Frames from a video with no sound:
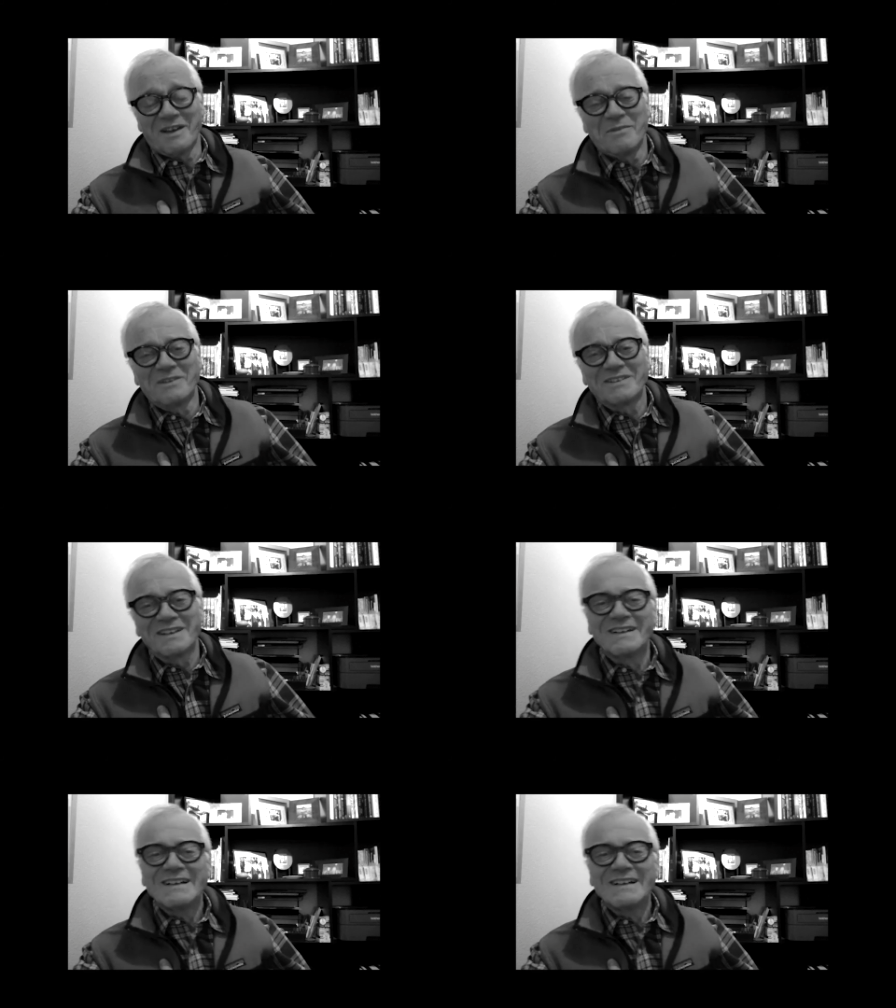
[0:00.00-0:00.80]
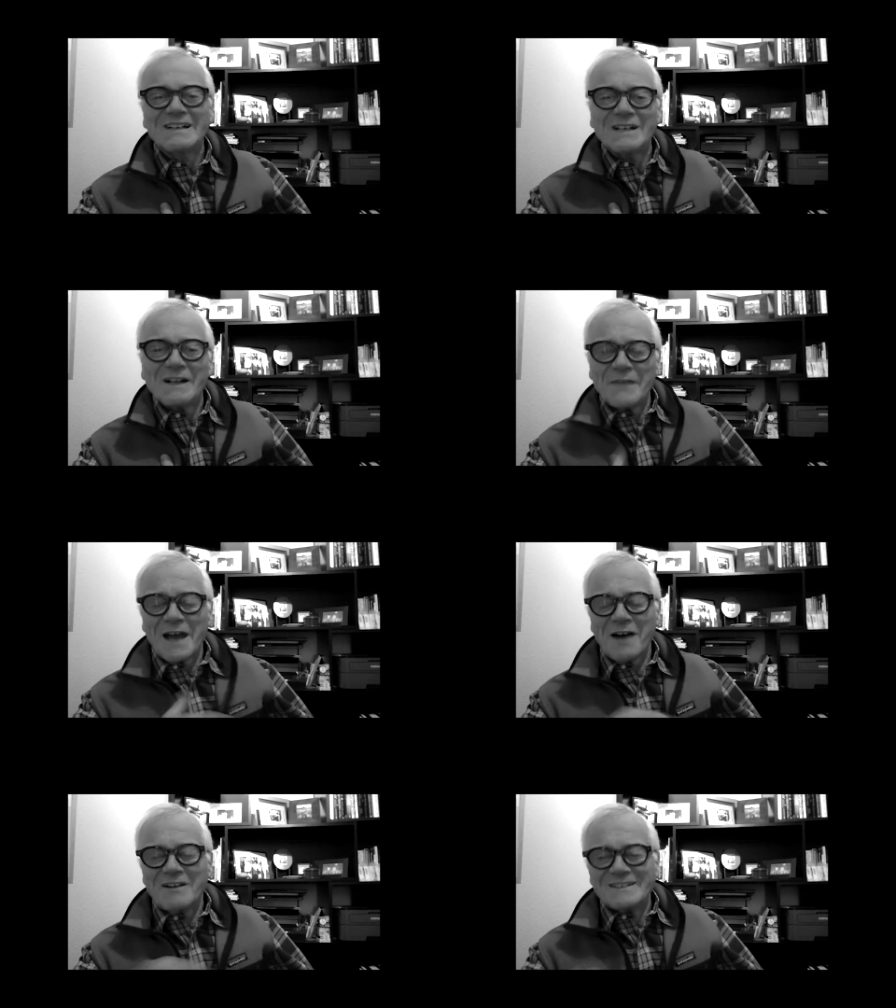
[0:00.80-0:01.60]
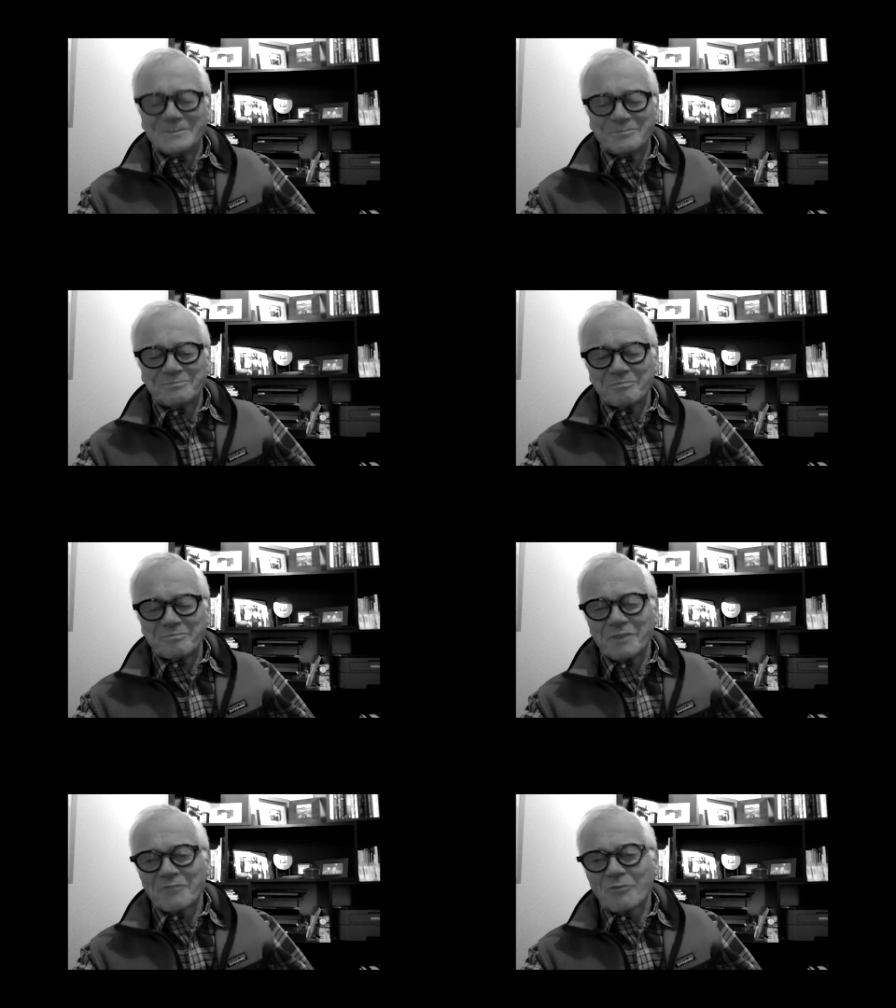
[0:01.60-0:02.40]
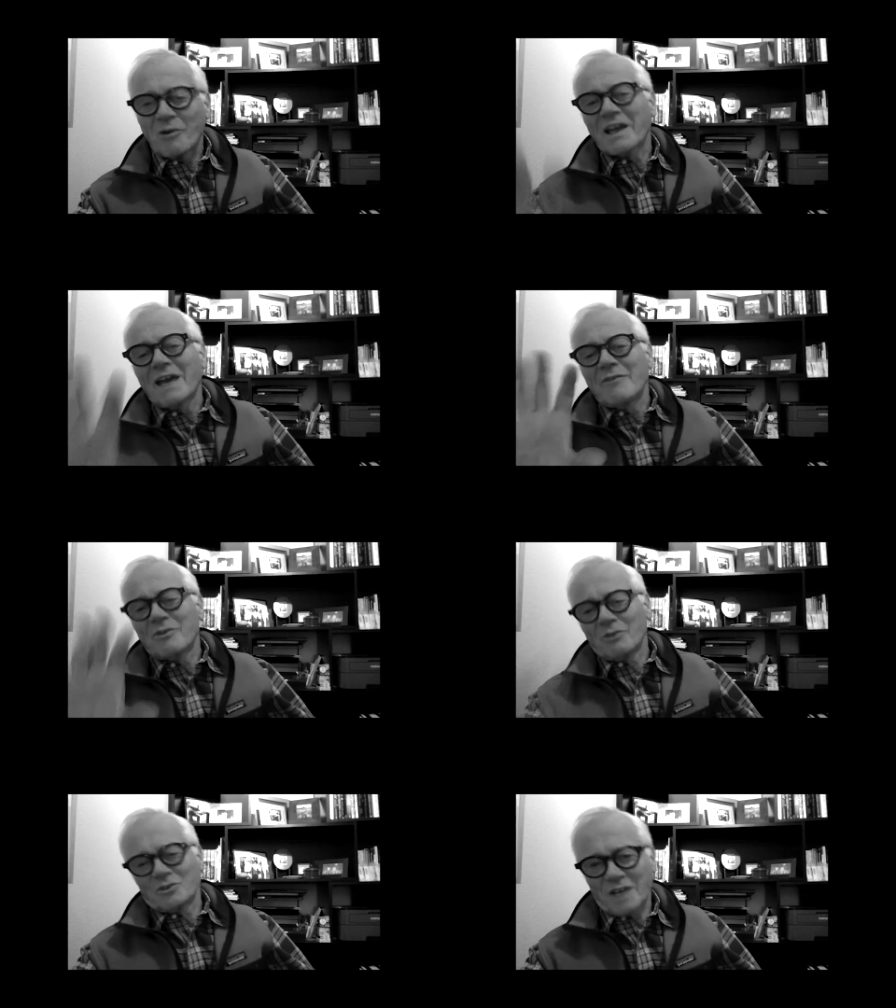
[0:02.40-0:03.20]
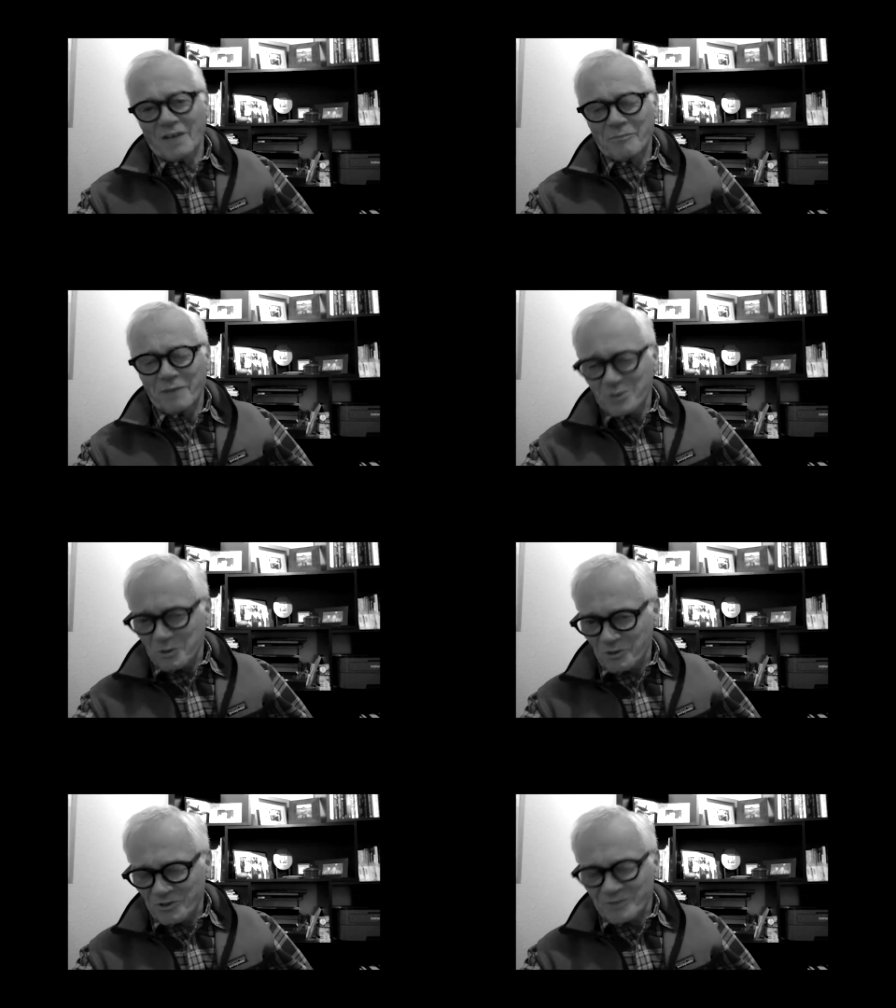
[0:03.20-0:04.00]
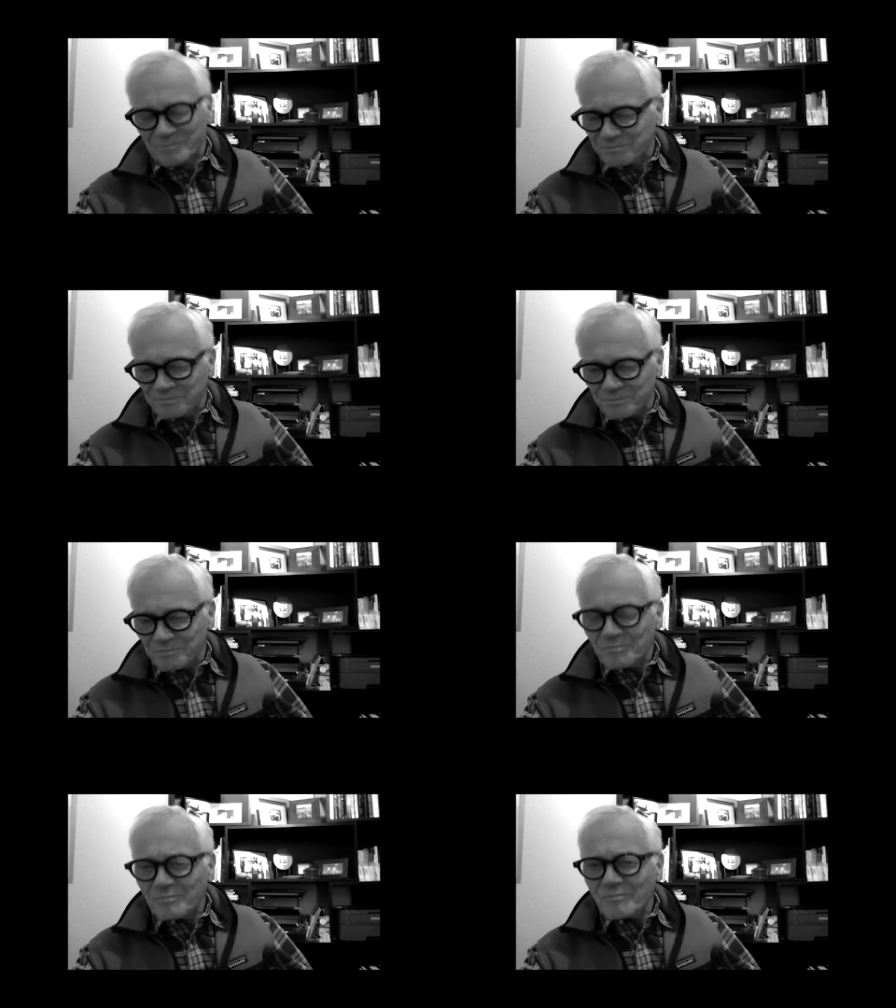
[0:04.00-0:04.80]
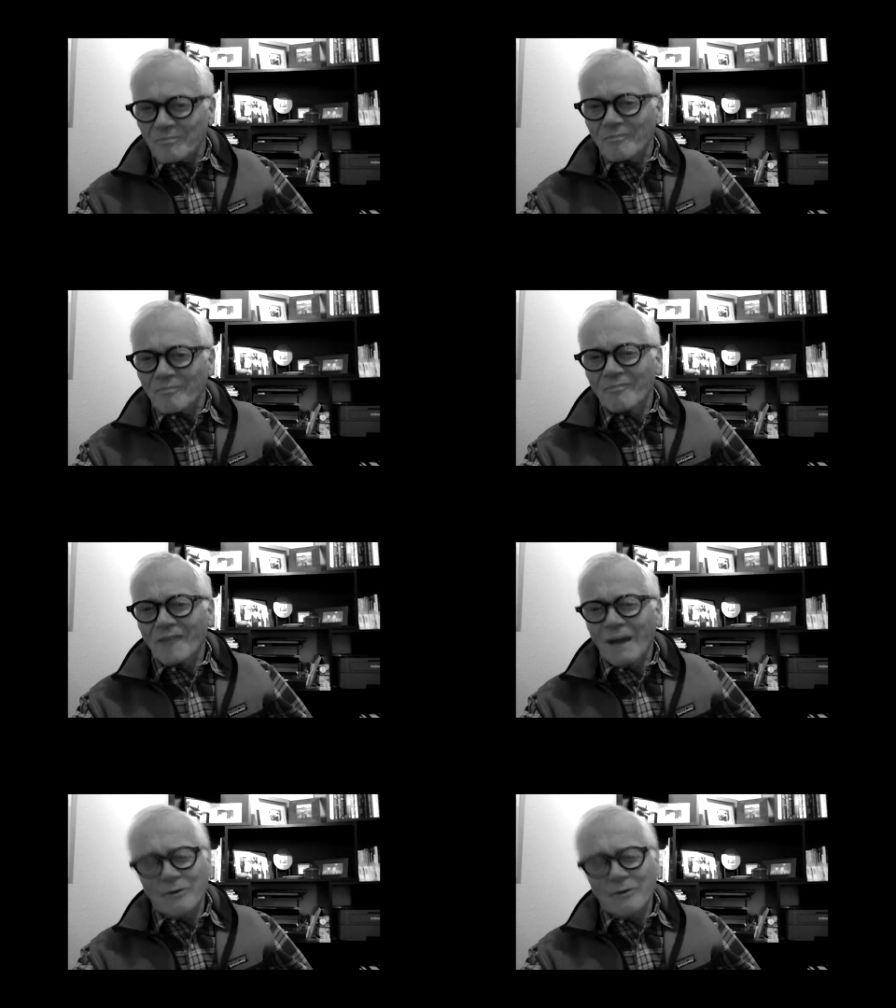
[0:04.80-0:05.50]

But the, uh, now before I gave you those five pictures, I was